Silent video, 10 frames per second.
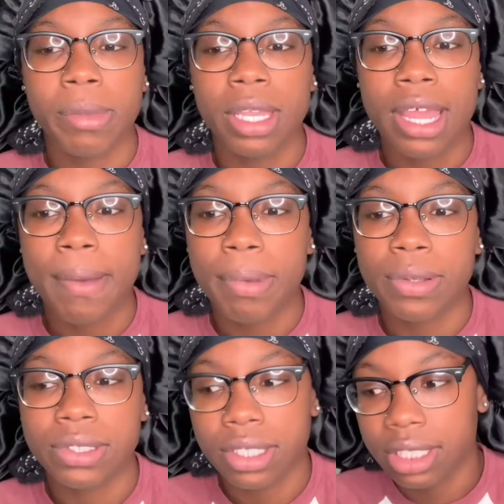You're not
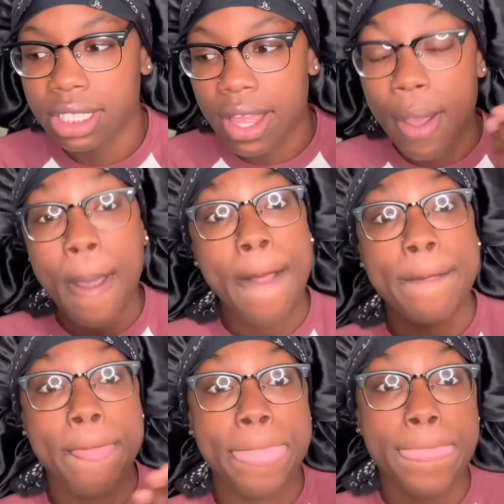posting this stuff.
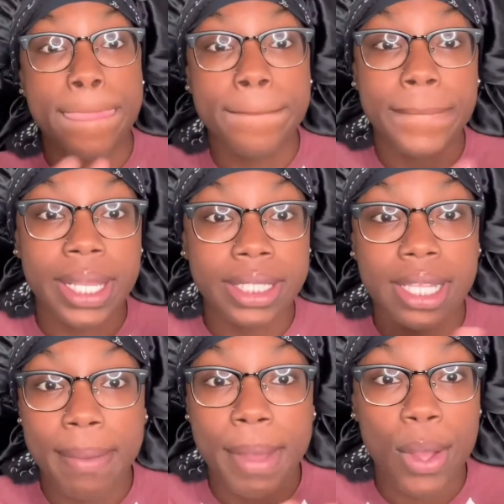But it's
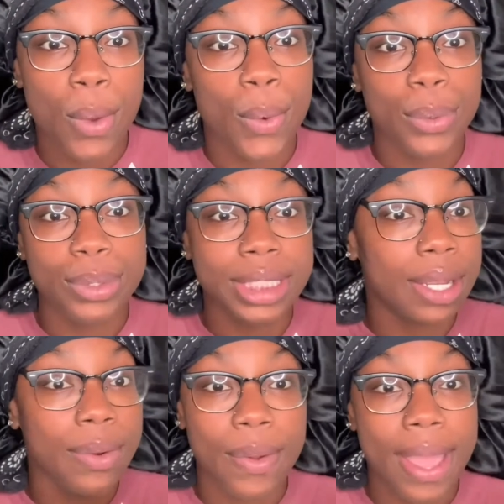like my whole
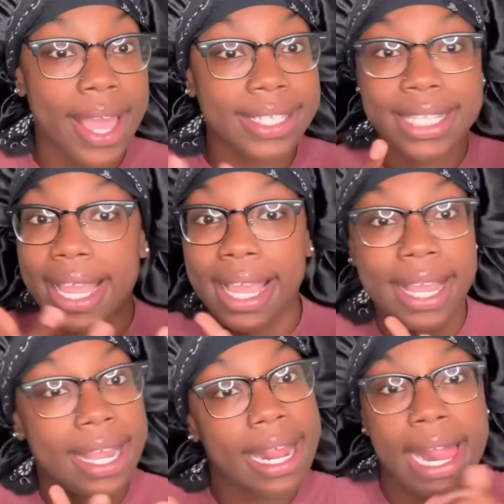channel has like